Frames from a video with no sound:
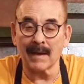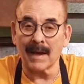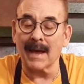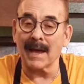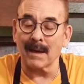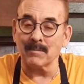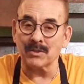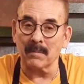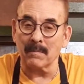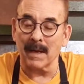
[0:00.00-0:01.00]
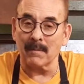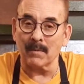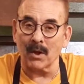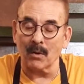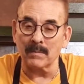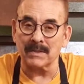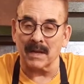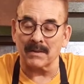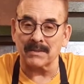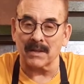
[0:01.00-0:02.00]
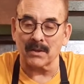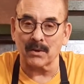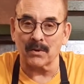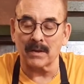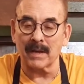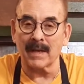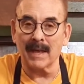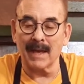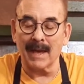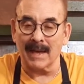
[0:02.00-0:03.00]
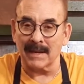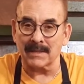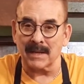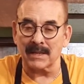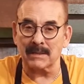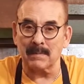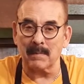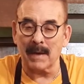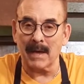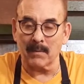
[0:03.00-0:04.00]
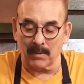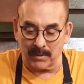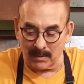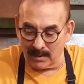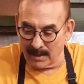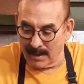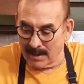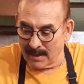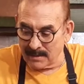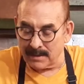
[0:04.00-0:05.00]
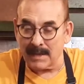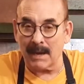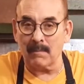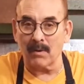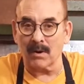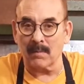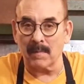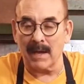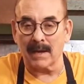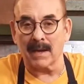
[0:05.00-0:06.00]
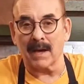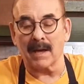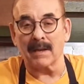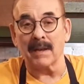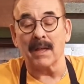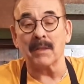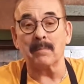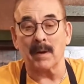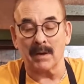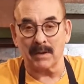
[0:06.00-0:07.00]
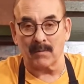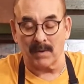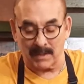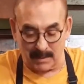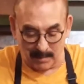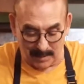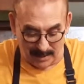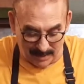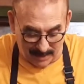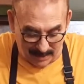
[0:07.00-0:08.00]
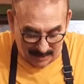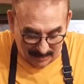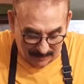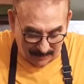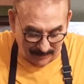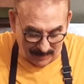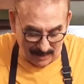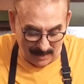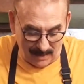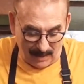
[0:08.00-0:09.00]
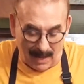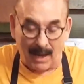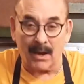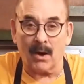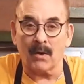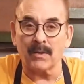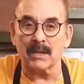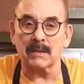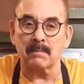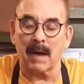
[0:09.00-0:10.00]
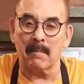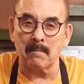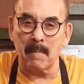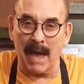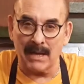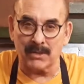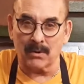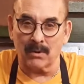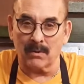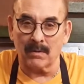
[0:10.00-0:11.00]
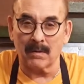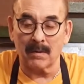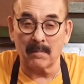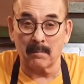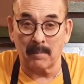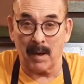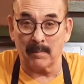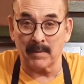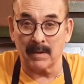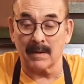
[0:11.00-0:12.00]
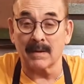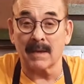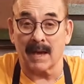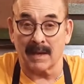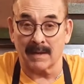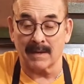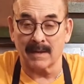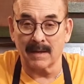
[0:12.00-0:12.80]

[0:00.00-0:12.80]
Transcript: Hi, I'm Jim Mann with Homestyle Southern Cooking, and it's nice to be back with you. Today we're going to make another pumpkin recipe. I call this my magical pumpkin cake,